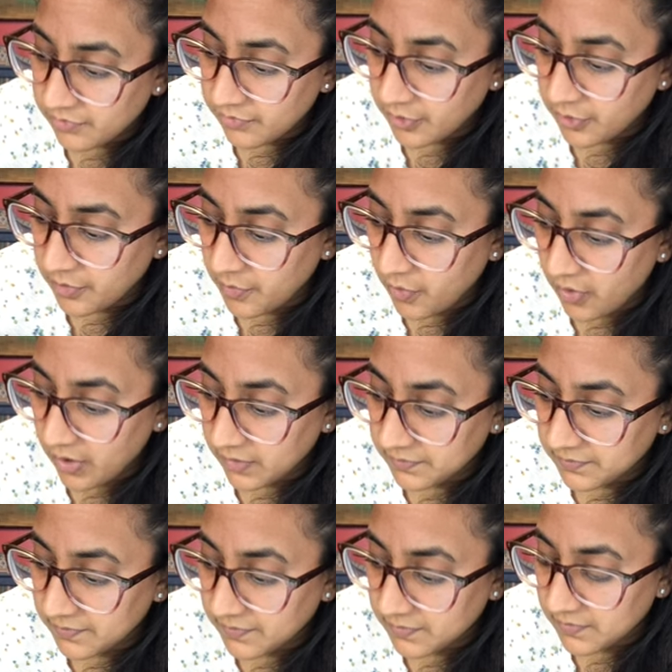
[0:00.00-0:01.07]

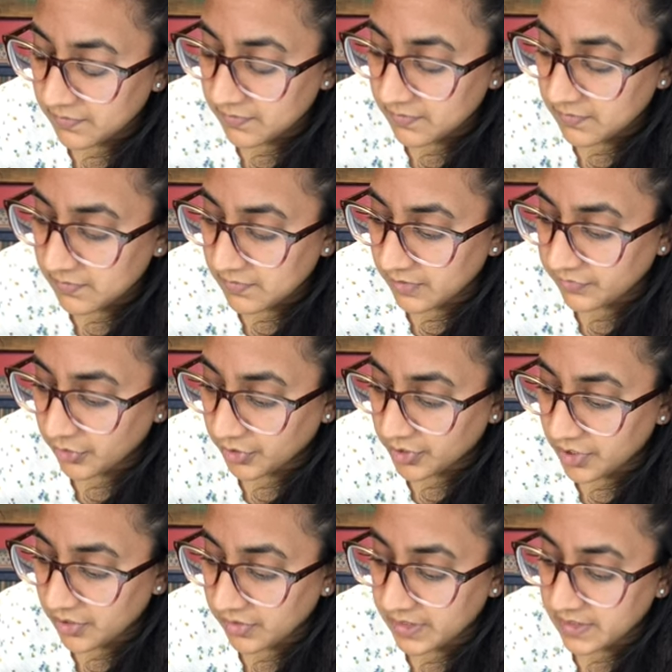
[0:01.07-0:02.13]
Furthermore, if you're
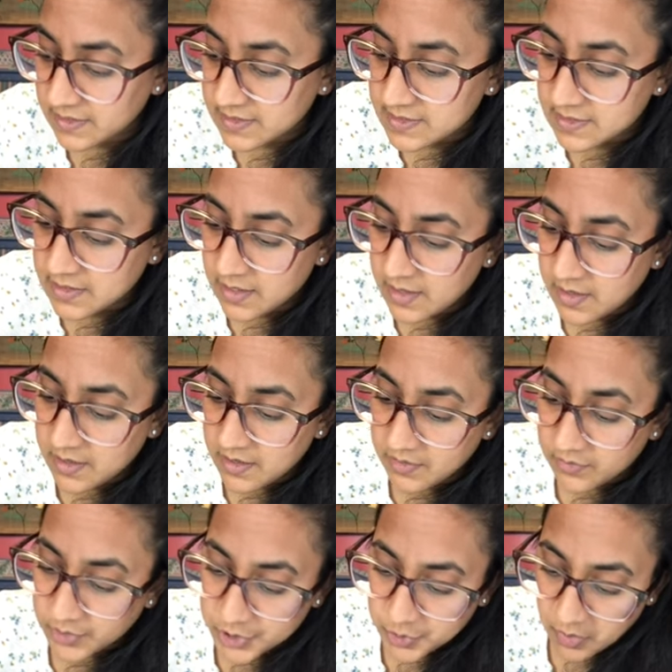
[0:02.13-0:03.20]
curious,
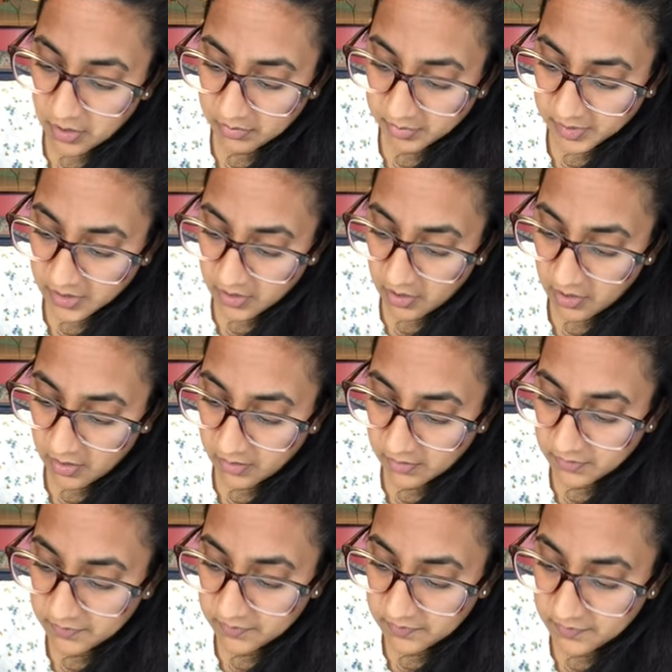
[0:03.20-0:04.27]
which you probably
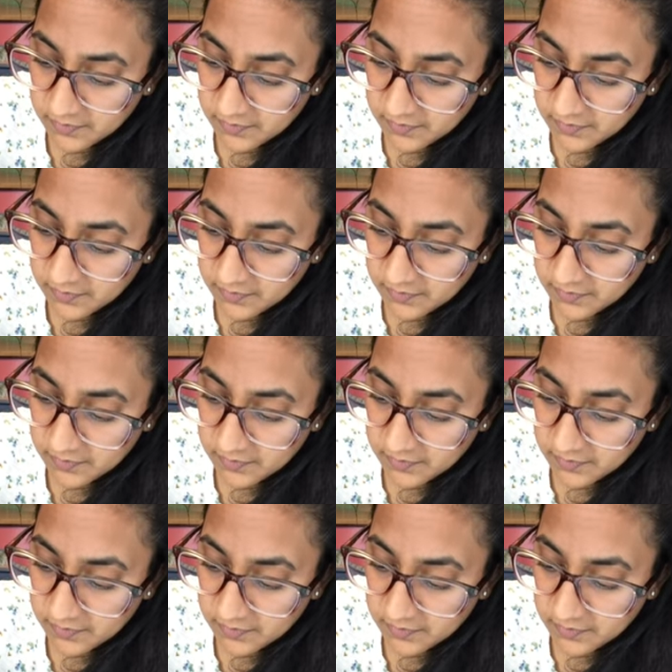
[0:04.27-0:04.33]
are,